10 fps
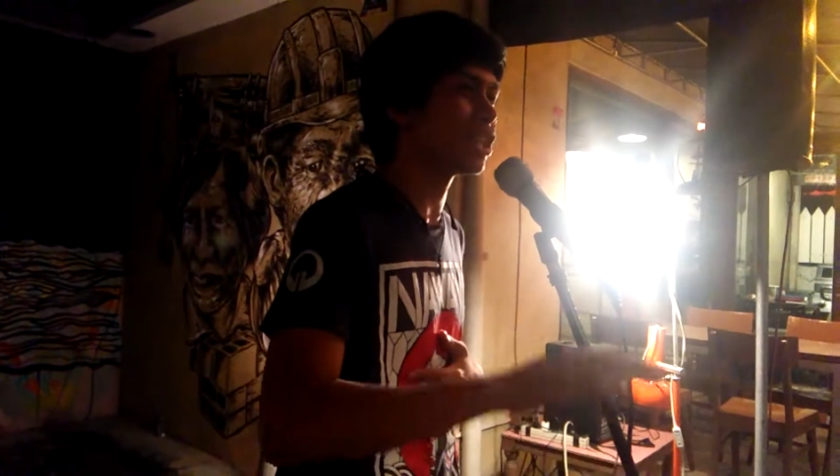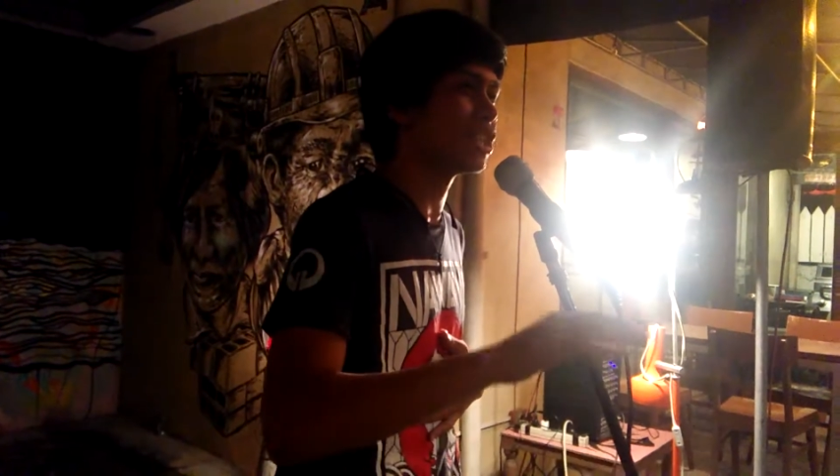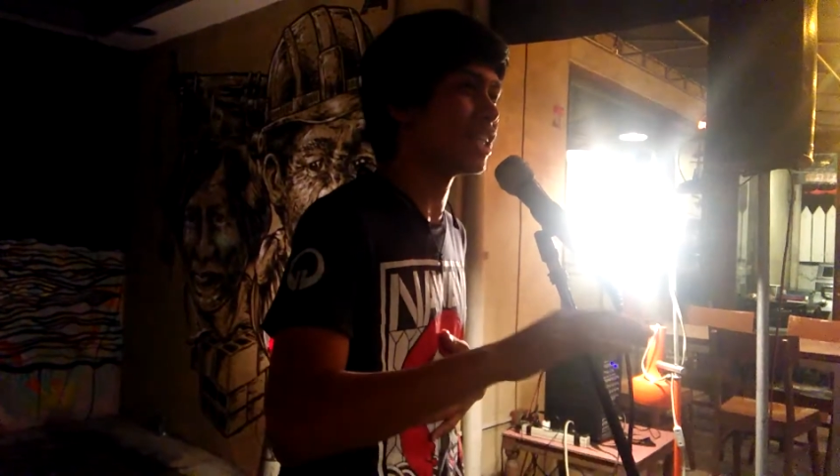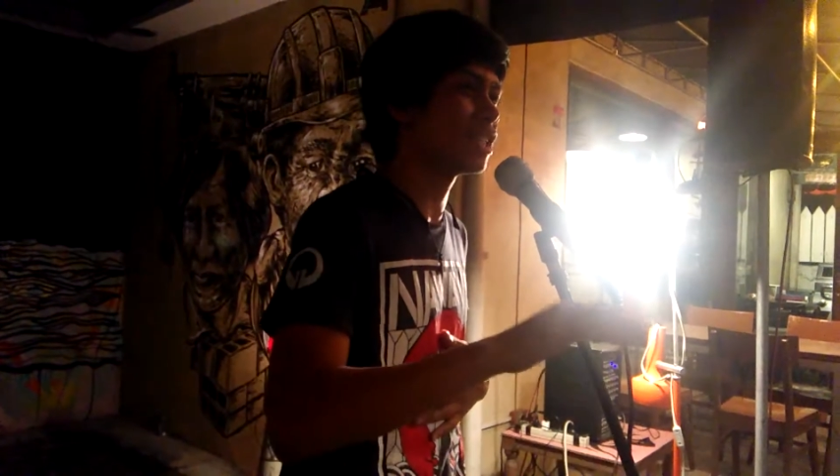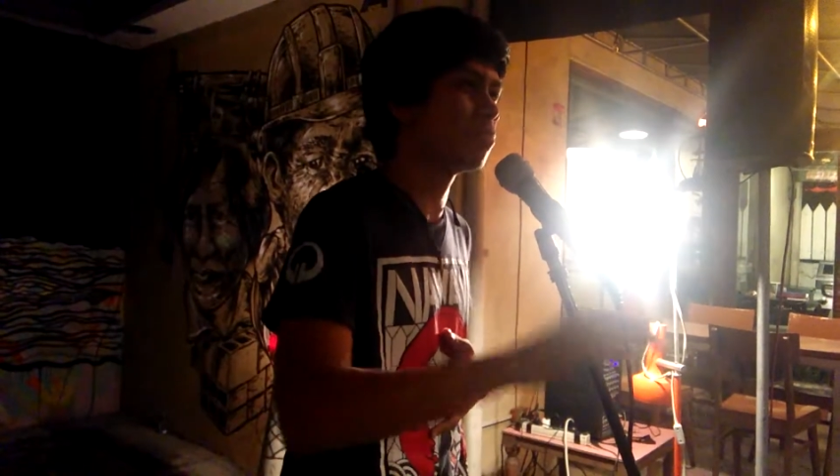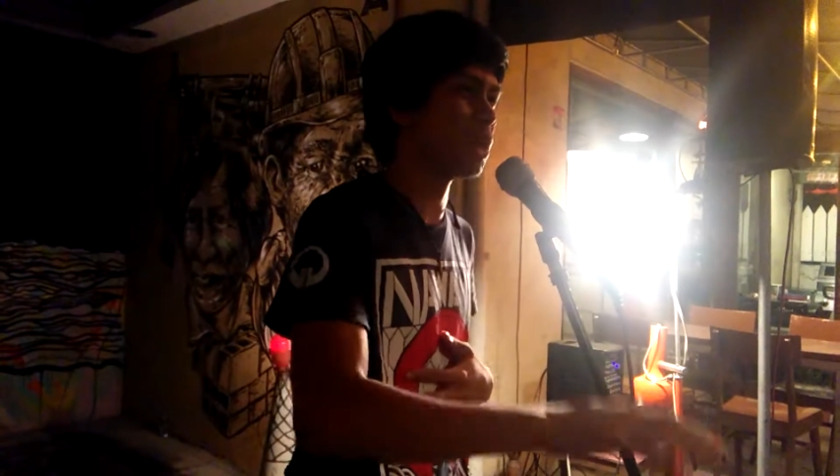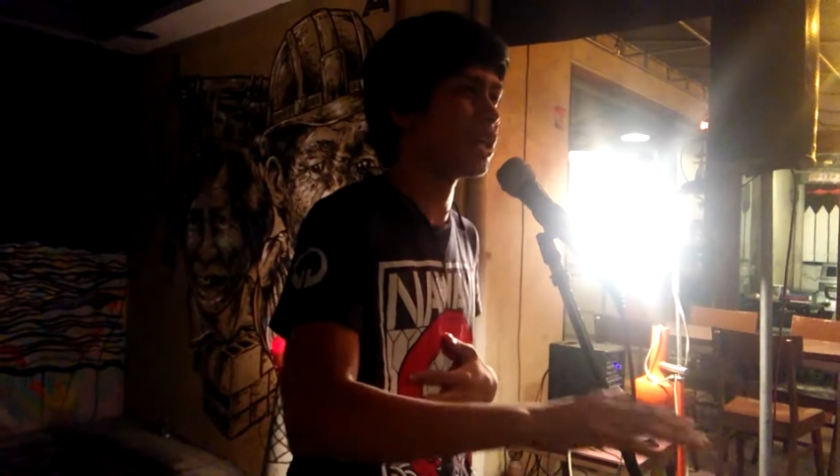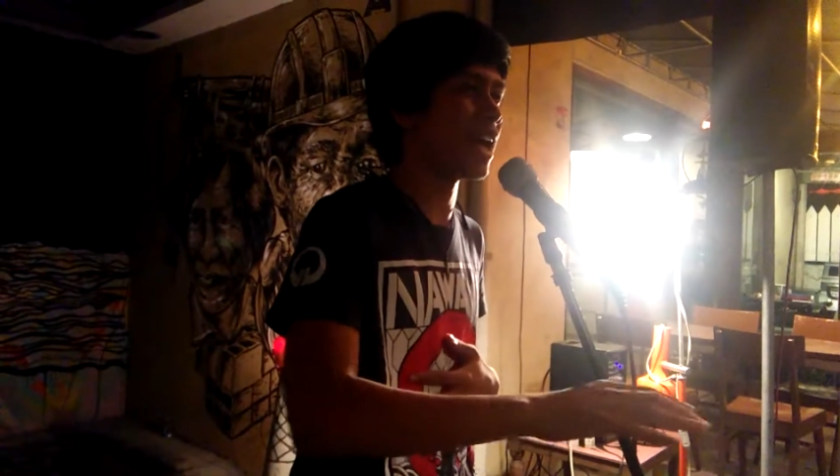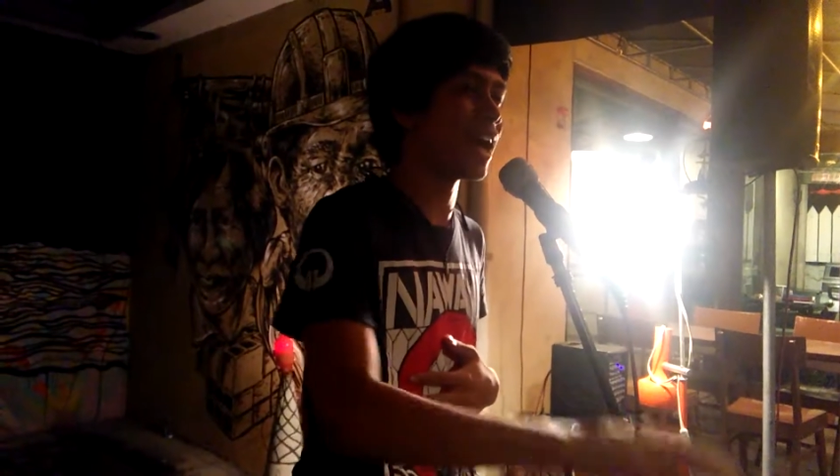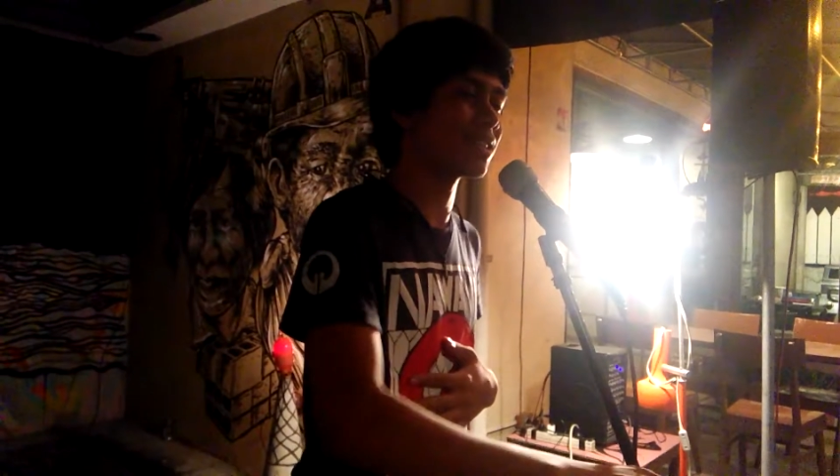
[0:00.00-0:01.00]
a
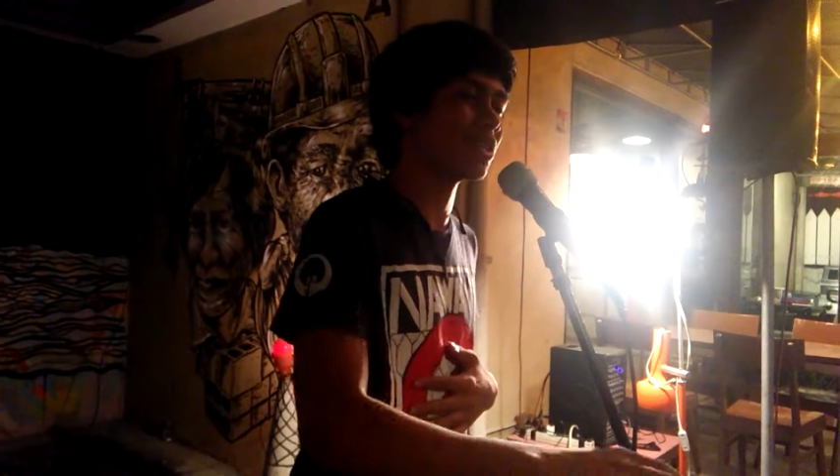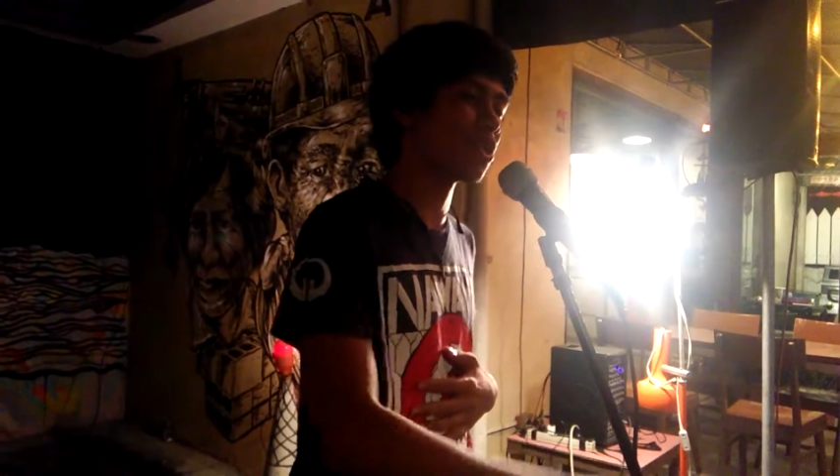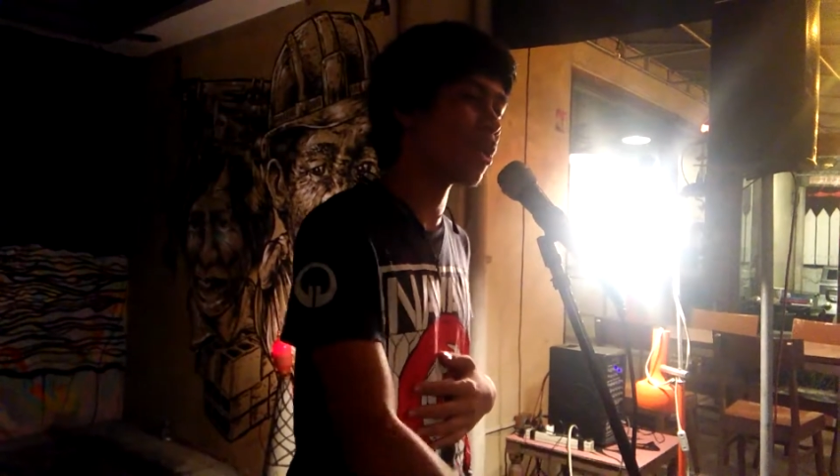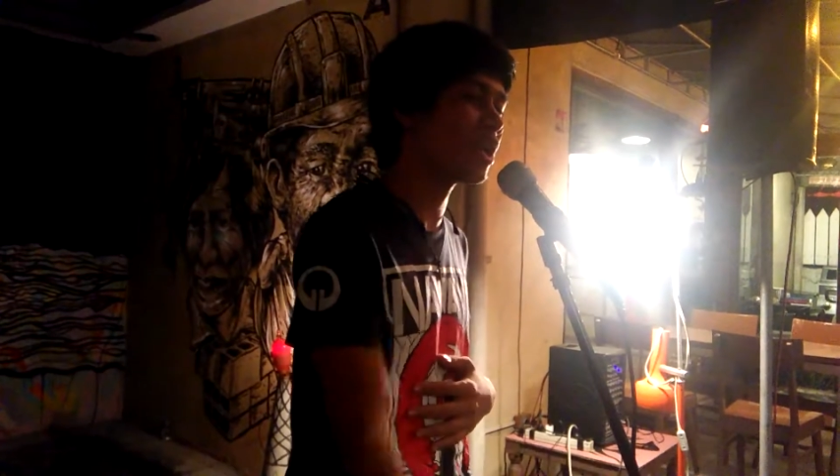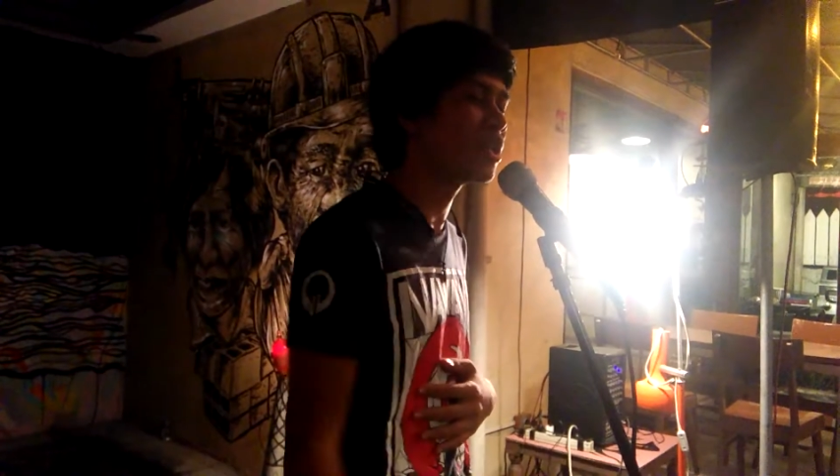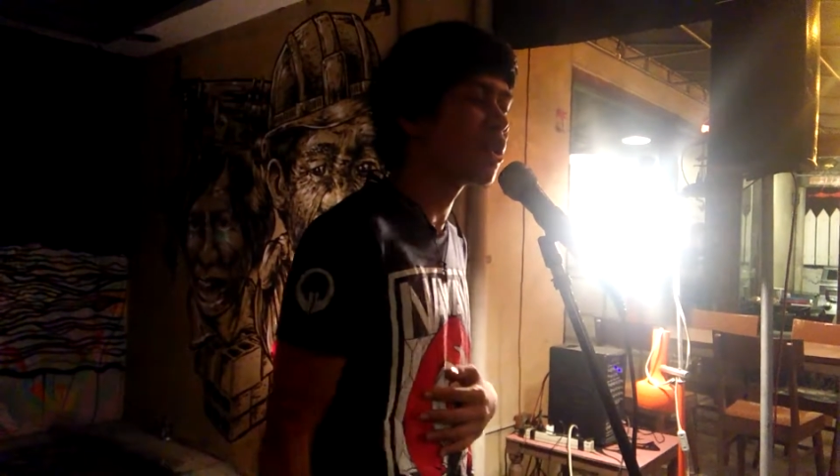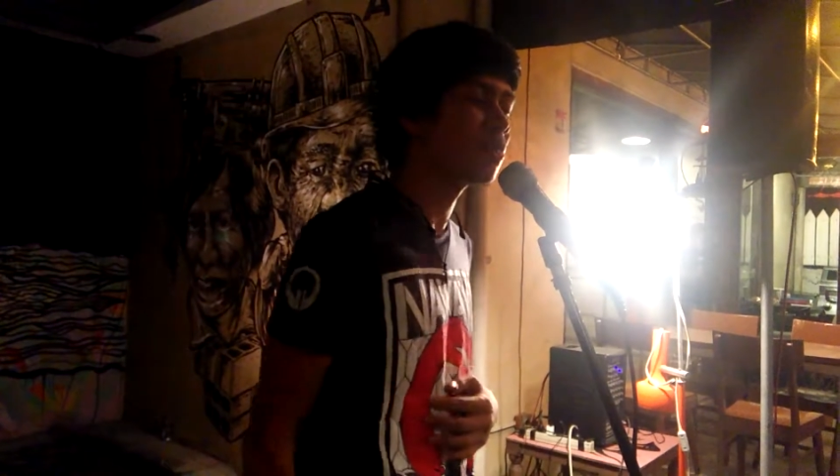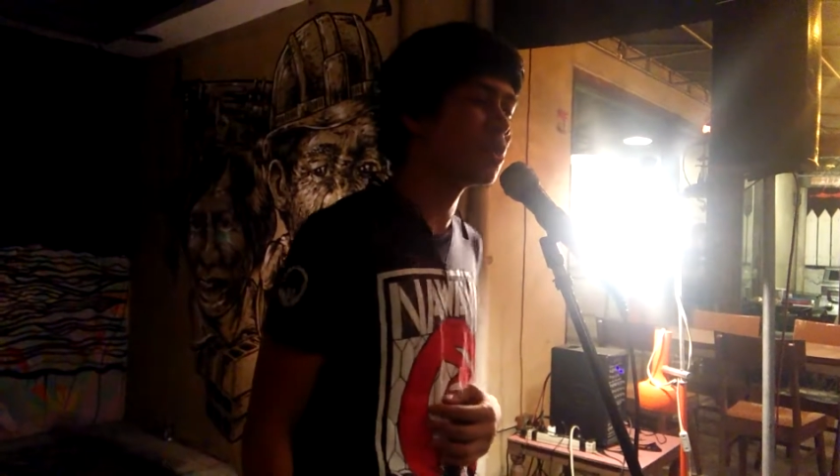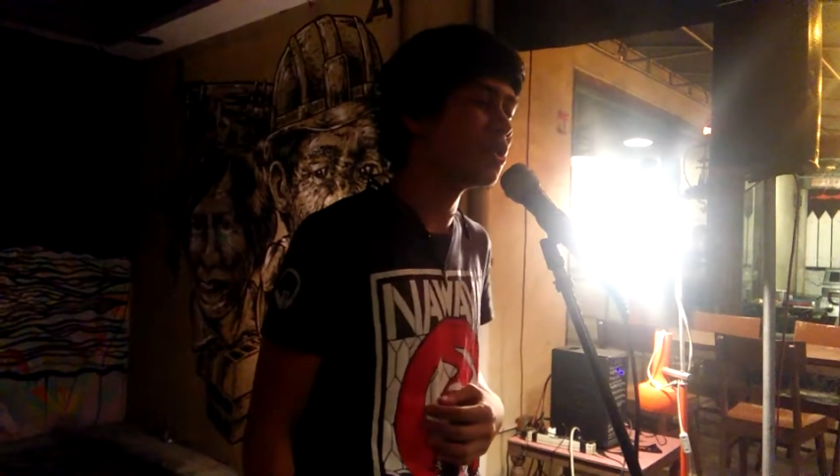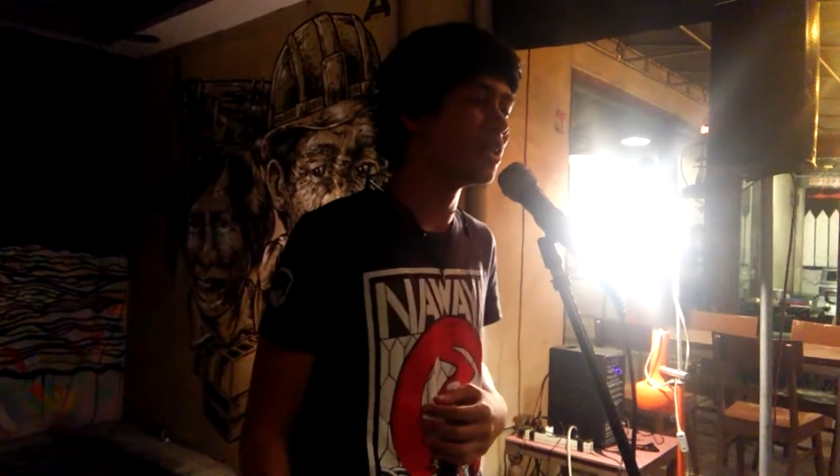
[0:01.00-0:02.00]
Shakespearean act adoring your
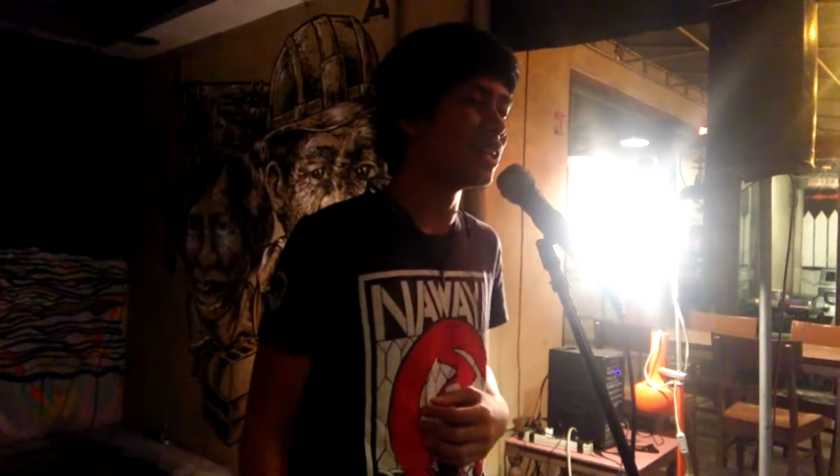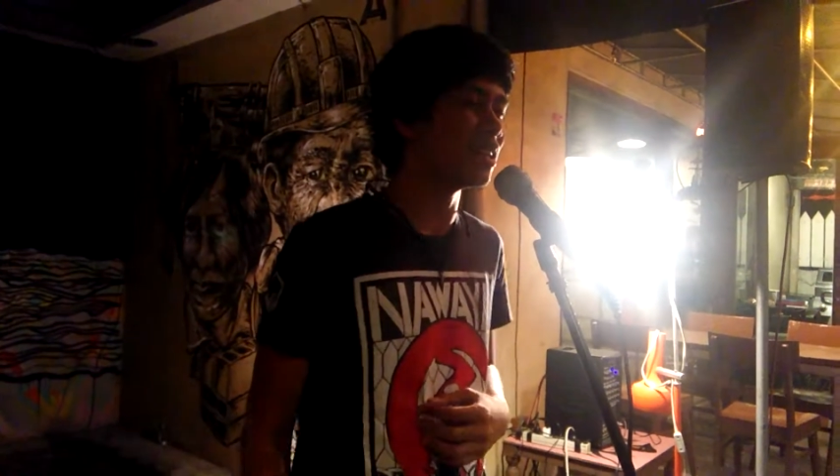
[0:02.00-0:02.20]
beauty.